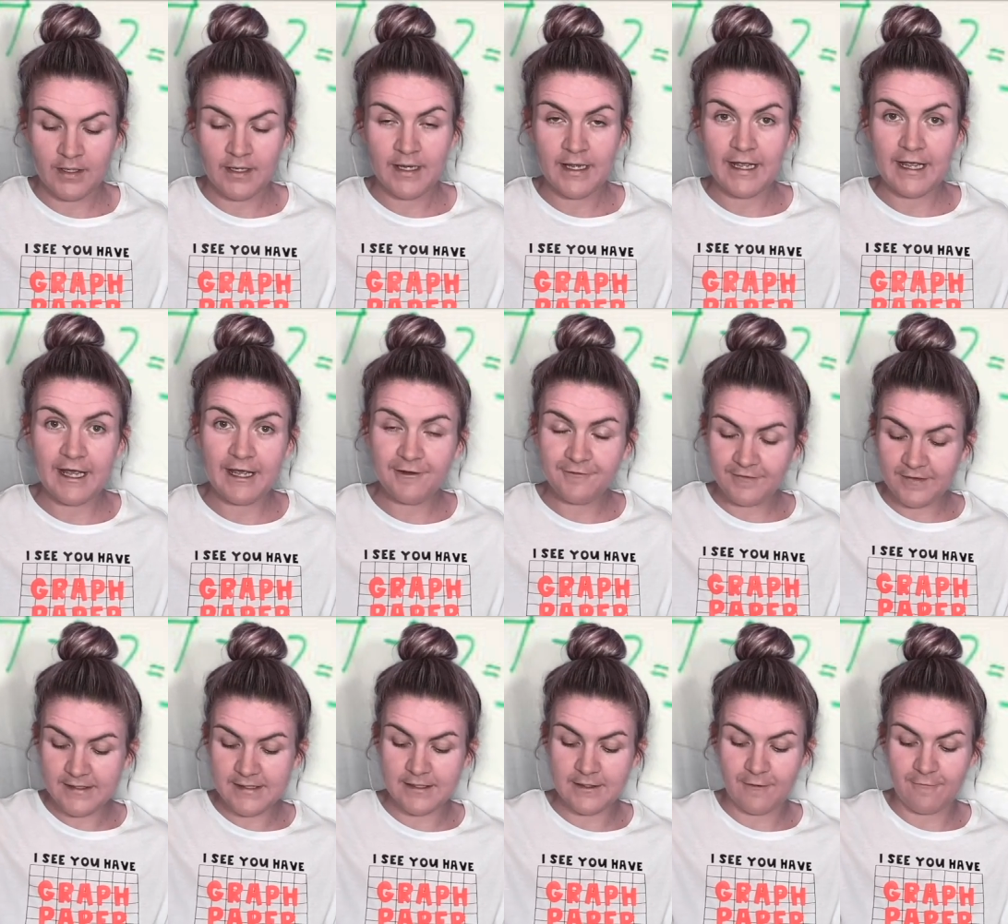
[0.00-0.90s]
F is
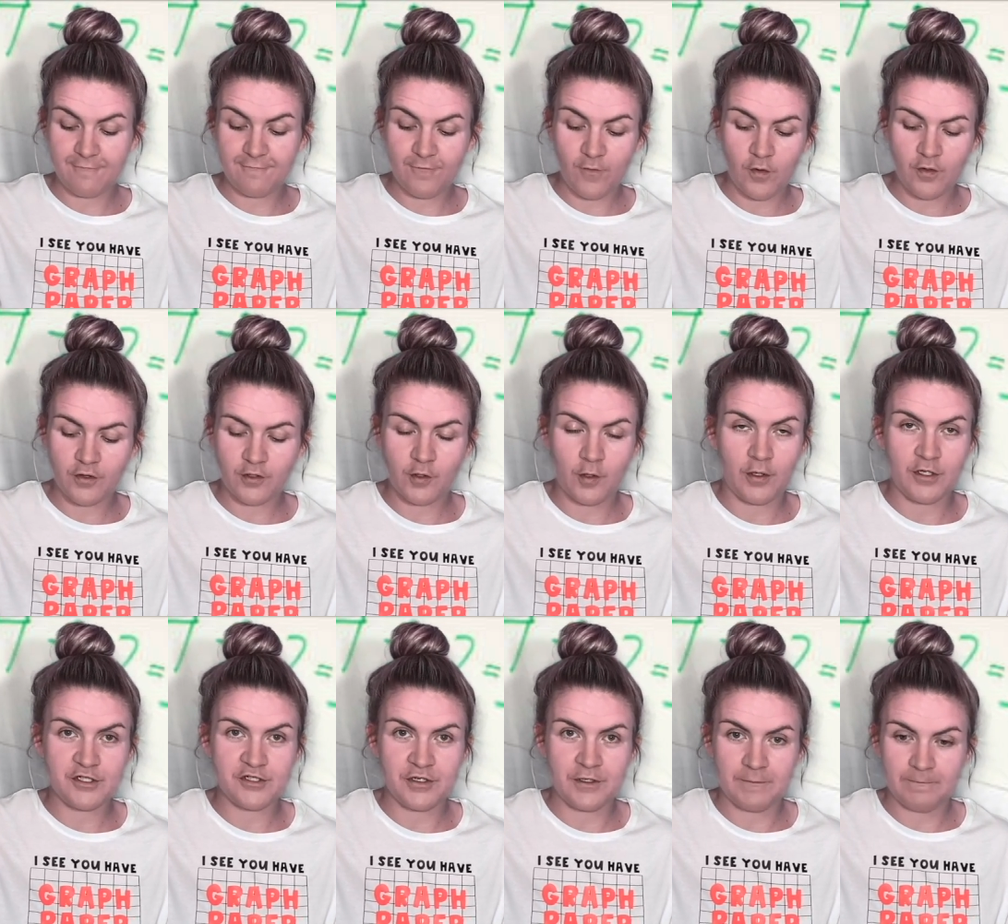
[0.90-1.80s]
in the 4th
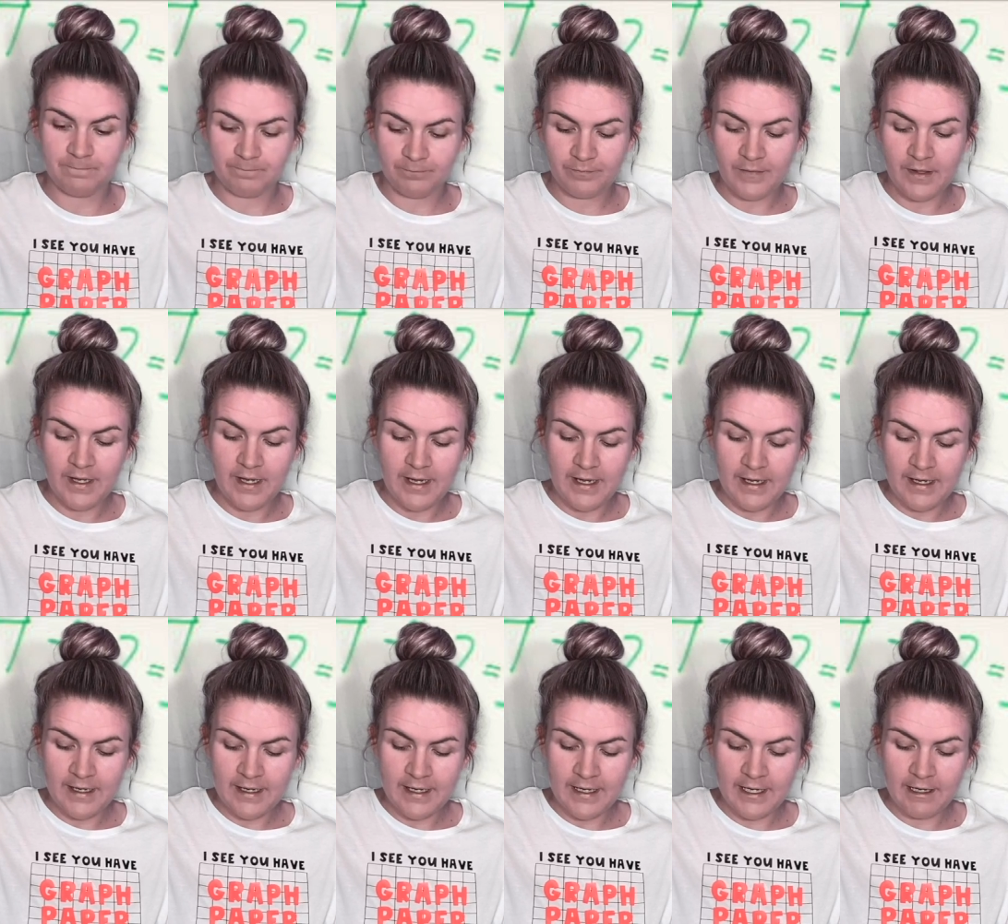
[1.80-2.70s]
quadrant.
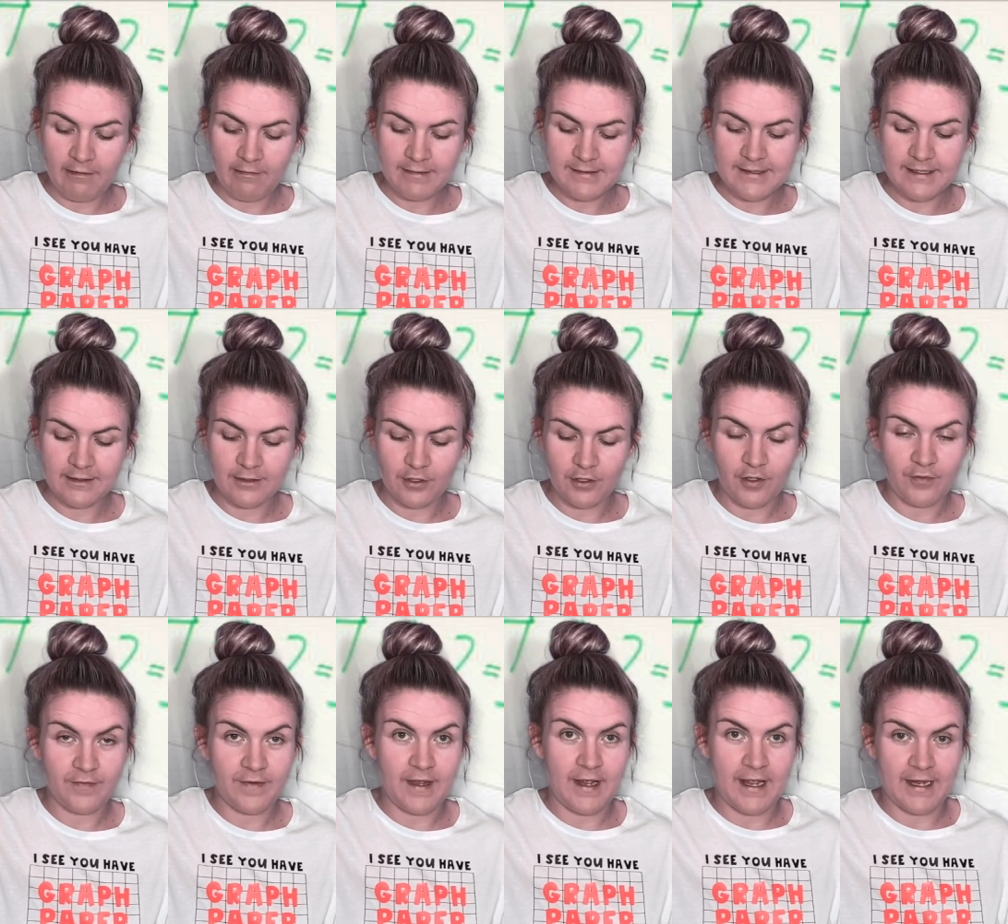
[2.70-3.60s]
Here, as I look on
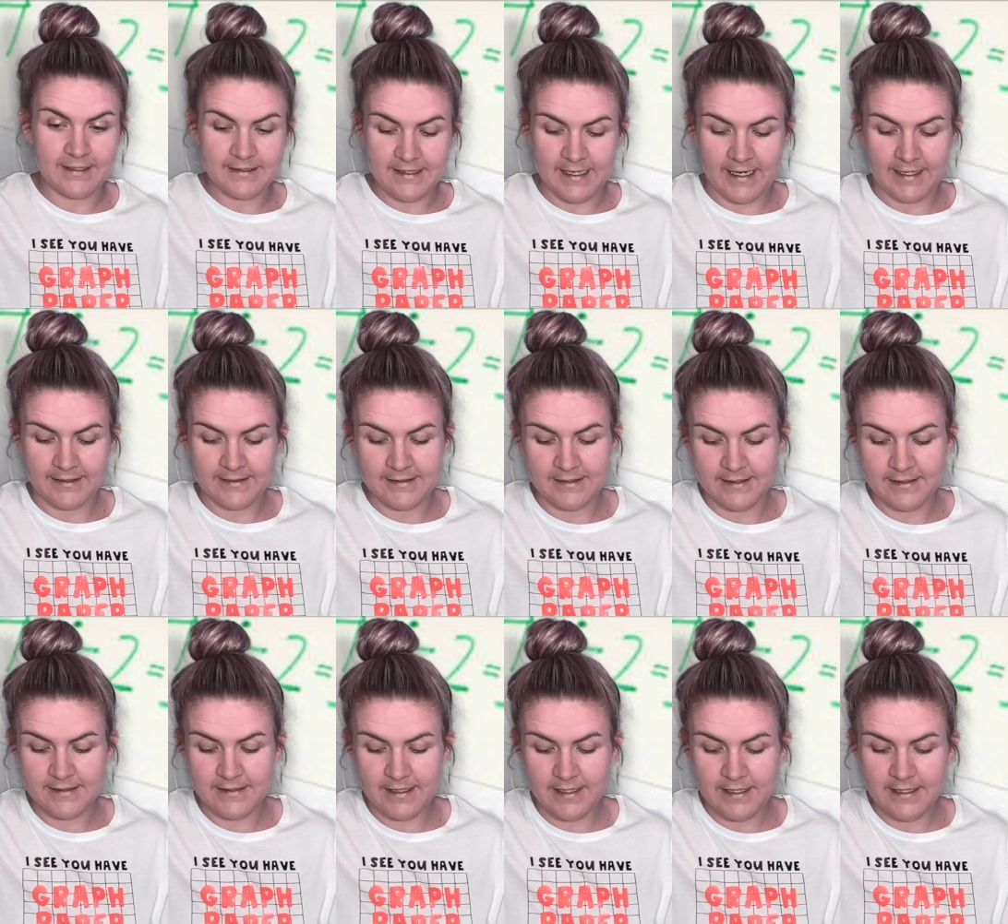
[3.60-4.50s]
the x-axis,
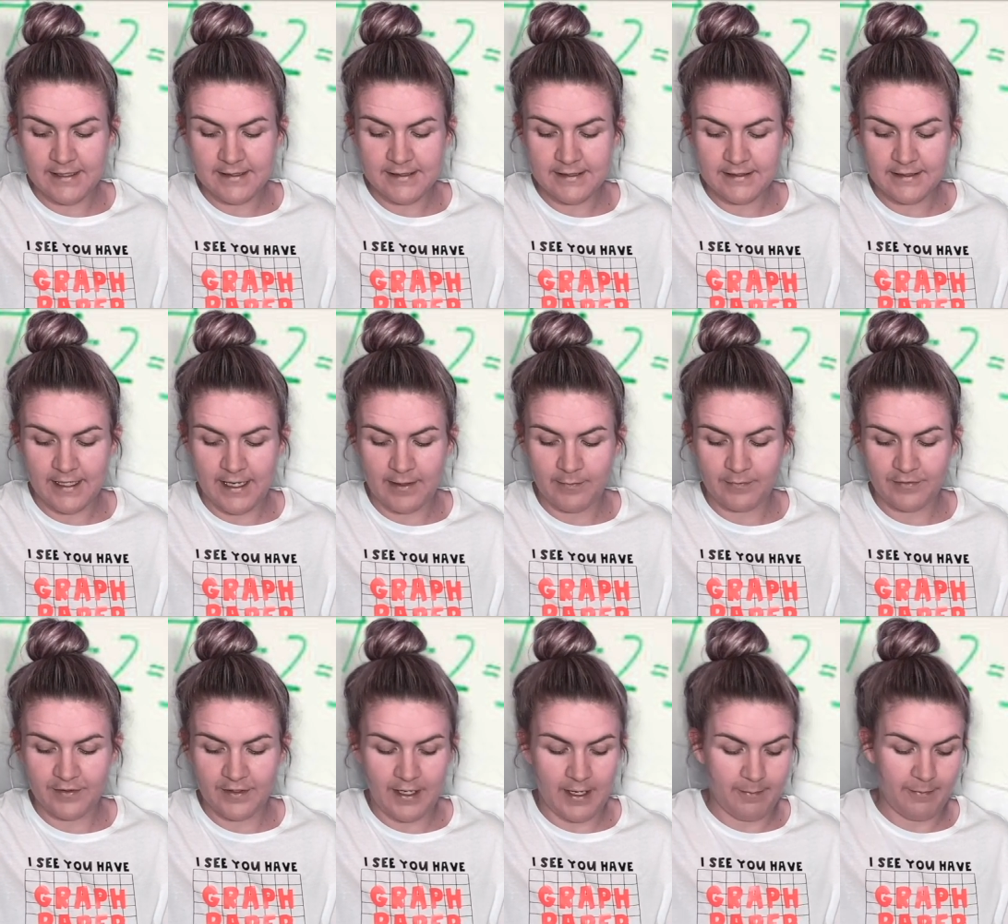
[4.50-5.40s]
it is in line with the
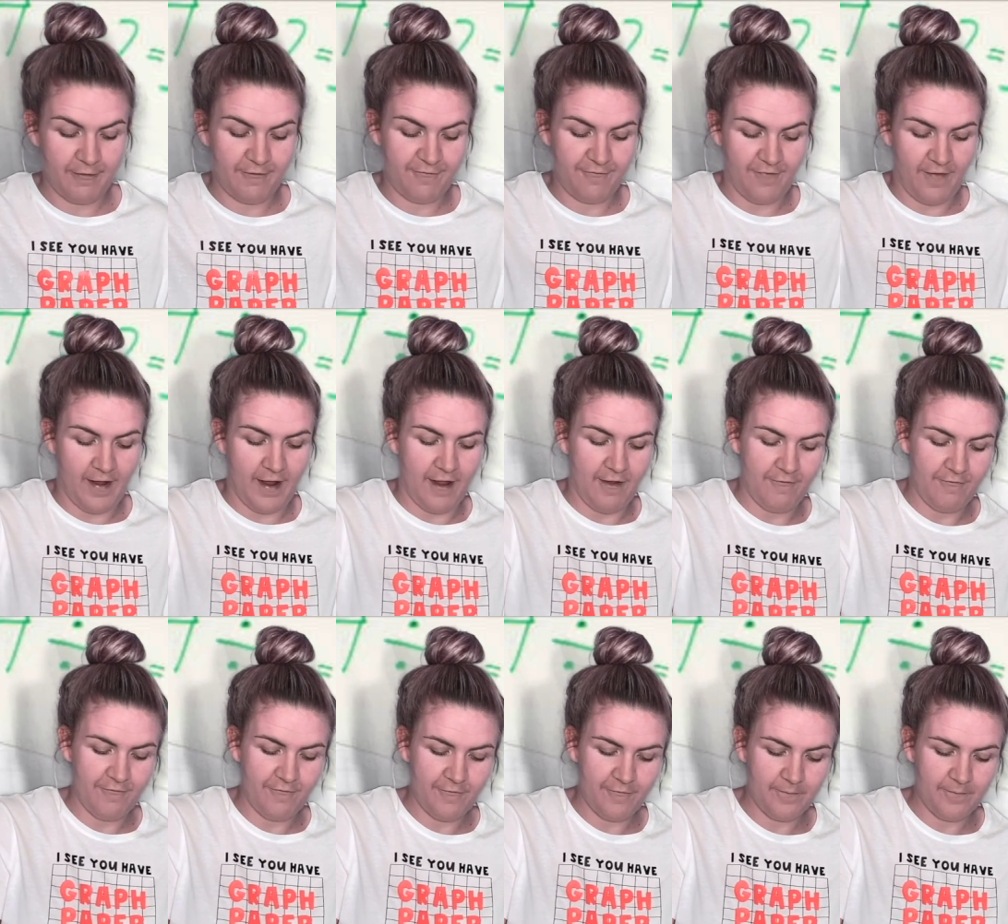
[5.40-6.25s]
number 5.